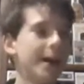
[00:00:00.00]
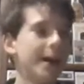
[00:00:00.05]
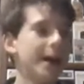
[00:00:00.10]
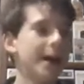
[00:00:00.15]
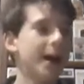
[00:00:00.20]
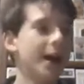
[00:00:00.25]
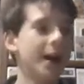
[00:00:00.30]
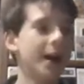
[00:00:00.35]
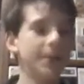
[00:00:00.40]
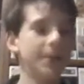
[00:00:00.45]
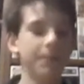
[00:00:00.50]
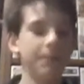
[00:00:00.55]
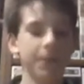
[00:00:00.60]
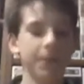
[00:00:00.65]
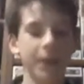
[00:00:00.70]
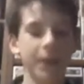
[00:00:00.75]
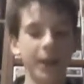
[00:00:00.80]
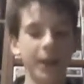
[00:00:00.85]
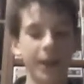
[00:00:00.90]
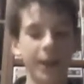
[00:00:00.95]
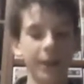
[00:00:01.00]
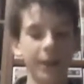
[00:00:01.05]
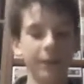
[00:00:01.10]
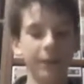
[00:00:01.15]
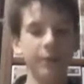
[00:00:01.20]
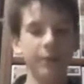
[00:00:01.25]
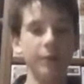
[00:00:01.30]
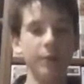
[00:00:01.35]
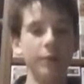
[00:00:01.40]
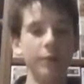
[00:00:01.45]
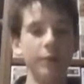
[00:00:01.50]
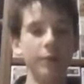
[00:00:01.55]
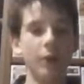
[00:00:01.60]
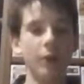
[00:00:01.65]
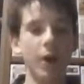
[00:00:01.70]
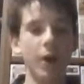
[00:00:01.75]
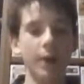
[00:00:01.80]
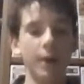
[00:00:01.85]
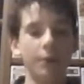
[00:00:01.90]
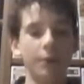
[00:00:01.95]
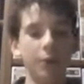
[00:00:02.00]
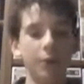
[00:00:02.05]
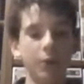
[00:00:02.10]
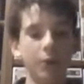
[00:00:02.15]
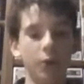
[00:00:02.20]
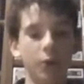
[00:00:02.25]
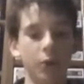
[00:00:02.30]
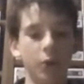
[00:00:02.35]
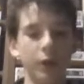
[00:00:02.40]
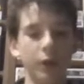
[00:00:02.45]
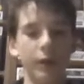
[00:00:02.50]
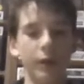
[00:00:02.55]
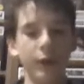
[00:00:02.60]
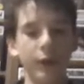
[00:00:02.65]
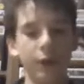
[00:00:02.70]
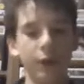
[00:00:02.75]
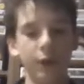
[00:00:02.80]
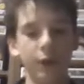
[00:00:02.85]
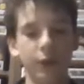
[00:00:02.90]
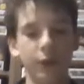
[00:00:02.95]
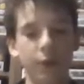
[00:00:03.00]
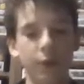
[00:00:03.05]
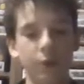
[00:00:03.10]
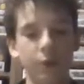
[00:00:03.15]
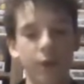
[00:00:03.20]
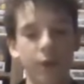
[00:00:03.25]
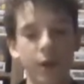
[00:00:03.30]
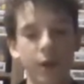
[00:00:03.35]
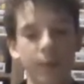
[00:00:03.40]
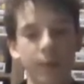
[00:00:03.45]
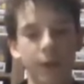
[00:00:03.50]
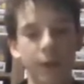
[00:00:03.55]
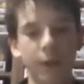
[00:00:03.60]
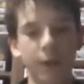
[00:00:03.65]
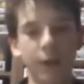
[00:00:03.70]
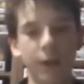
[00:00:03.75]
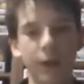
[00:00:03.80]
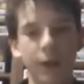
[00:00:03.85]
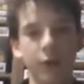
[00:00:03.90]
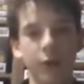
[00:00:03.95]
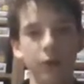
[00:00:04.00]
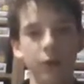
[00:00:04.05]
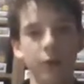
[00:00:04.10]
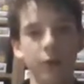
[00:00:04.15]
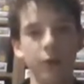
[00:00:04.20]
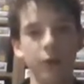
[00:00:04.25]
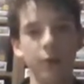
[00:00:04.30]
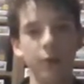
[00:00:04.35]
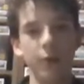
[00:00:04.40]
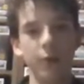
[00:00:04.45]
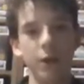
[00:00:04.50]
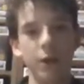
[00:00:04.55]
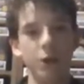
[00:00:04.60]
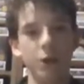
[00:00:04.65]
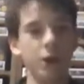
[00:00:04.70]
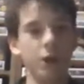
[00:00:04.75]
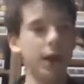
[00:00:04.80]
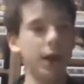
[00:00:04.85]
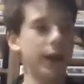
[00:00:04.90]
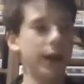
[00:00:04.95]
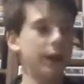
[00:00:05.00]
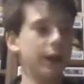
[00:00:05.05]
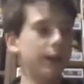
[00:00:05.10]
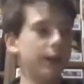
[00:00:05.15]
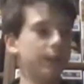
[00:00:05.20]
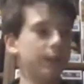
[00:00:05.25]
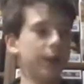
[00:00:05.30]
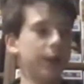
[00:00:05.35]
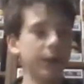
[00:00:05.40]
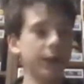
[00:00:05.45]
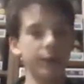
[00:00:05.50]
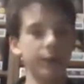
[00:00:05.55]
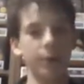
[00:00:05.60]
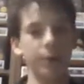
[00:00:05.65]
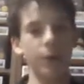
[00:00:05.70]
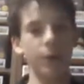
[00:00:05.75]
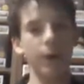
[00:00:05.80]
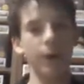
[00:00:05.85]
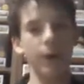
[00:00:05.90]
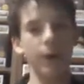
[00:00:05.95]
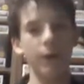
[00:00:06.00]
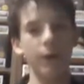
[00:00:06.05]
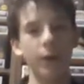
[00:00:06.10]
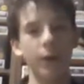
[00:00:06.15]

Um, if you've subscribed or considering subscribing, thank you so much, and please subscribe.